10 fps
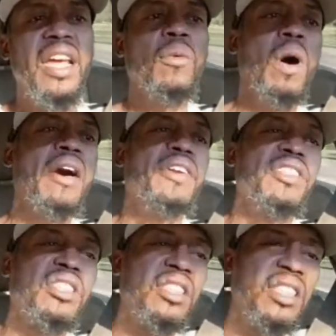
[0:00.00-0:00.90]
Wilder
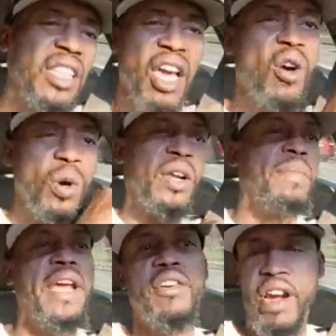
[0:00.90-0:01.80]
still would have
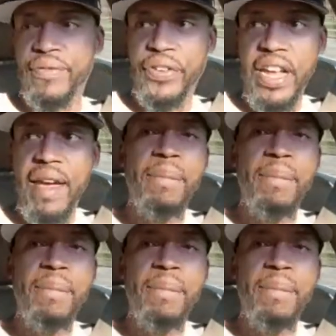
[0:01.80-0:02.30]
been great for that,